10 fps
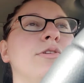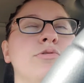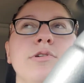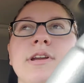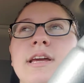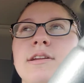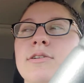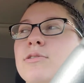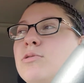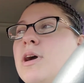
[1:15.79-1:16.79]

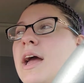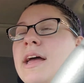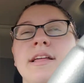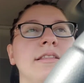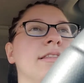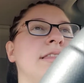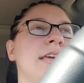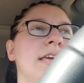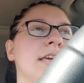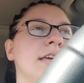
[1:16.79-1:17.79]
tornado and
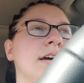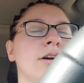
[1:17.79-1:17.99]
the